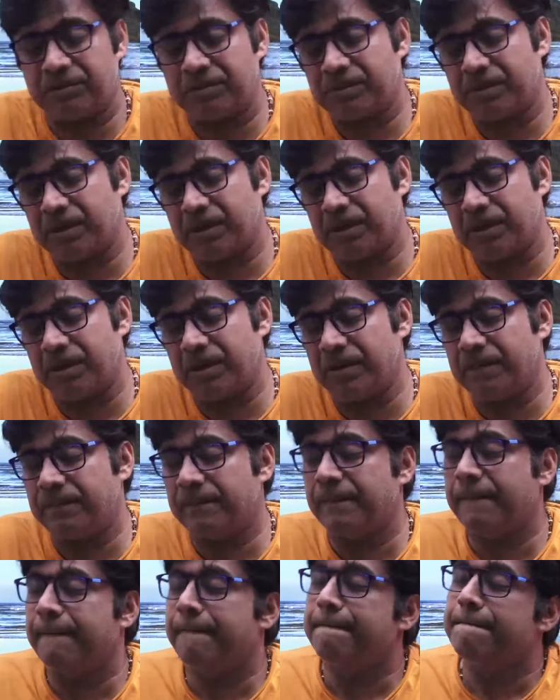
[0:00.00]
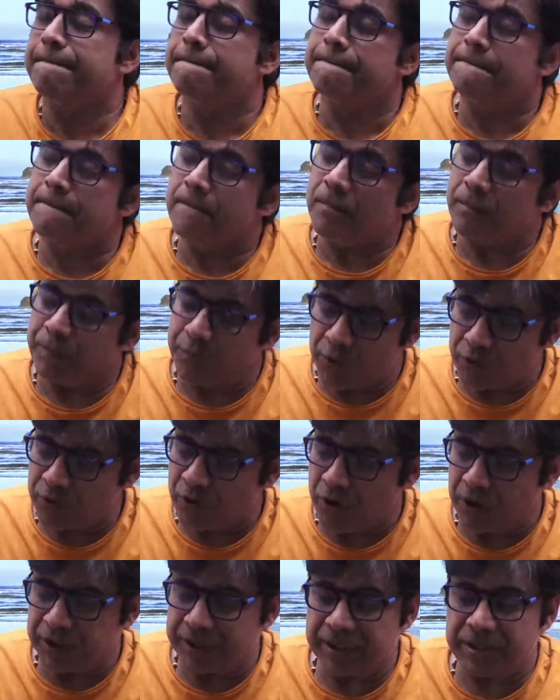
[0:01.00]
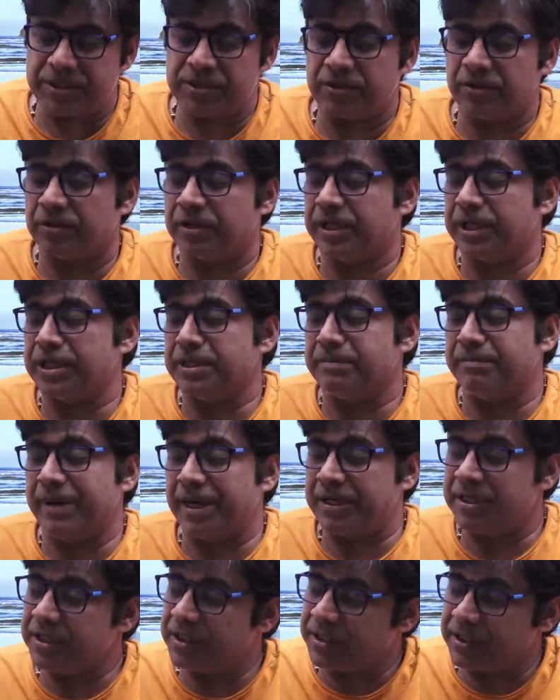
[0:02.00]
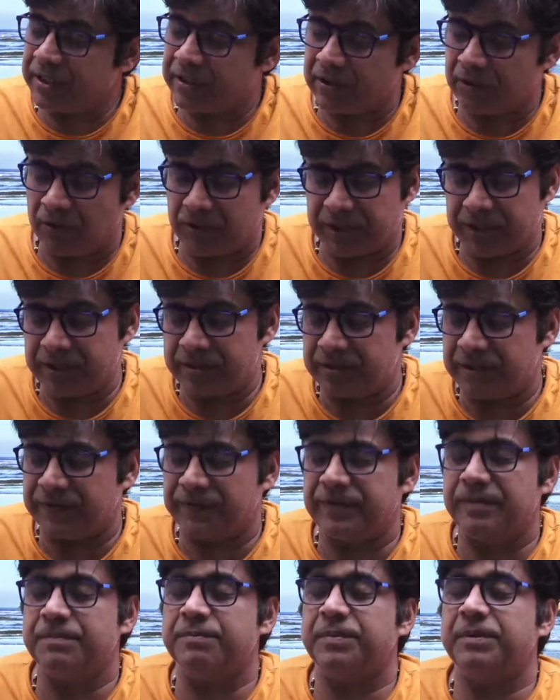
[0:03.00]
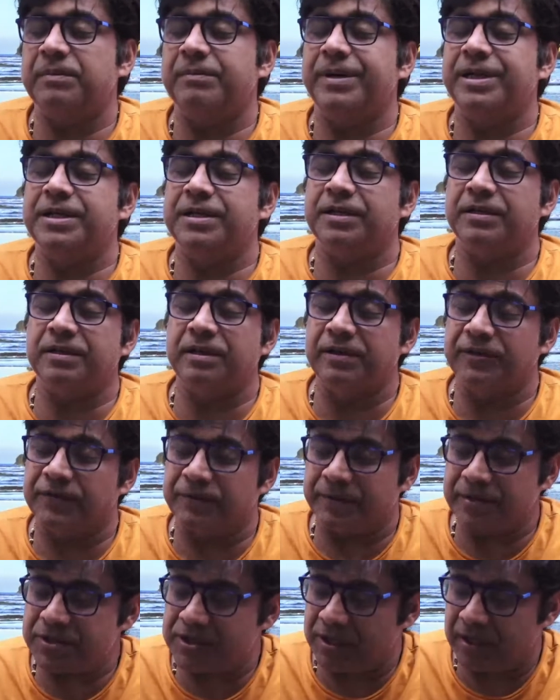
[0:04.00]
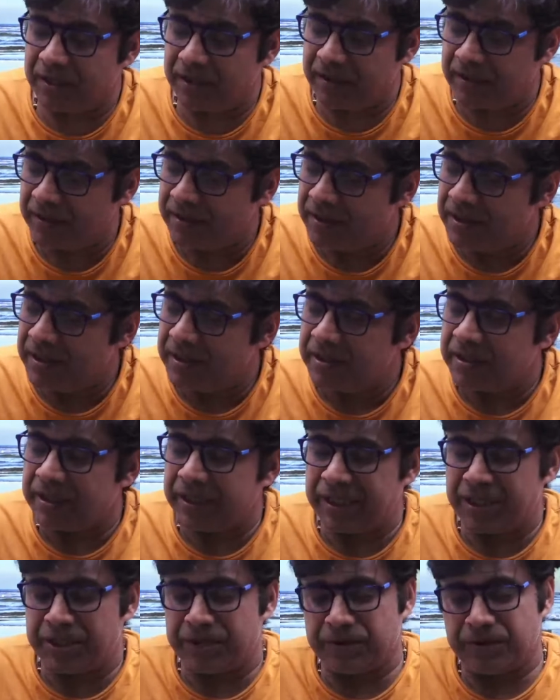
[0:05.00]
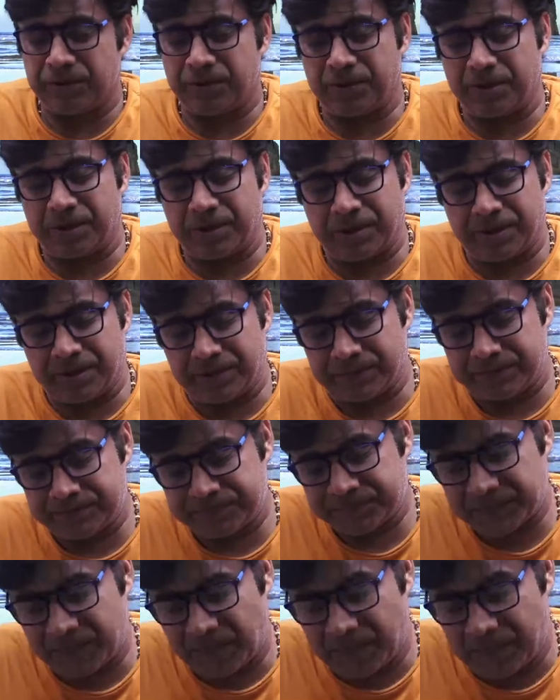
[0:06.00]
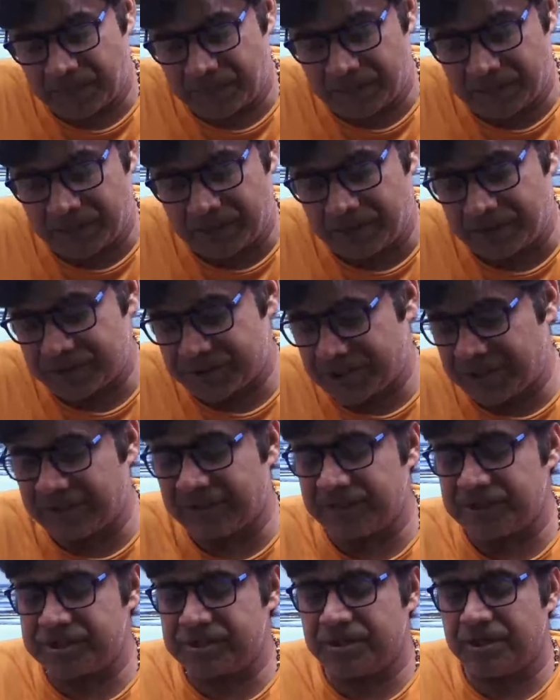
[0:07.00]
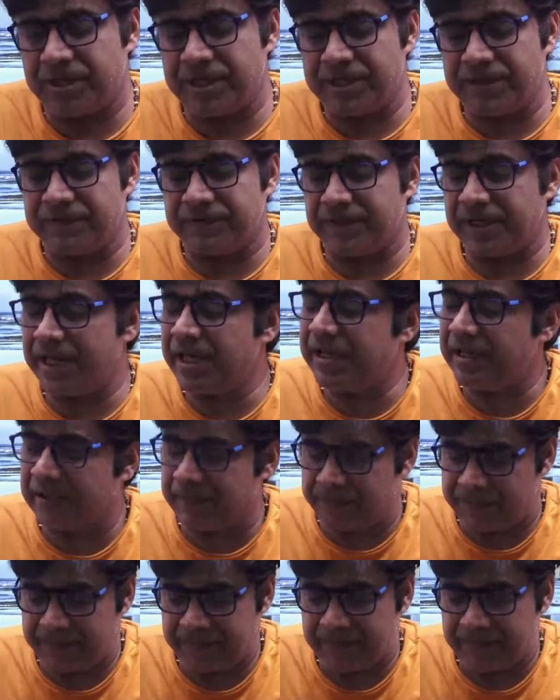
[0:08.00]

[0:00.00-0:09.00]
book on it or any material on it. The simple materials which are in your general studies, they help.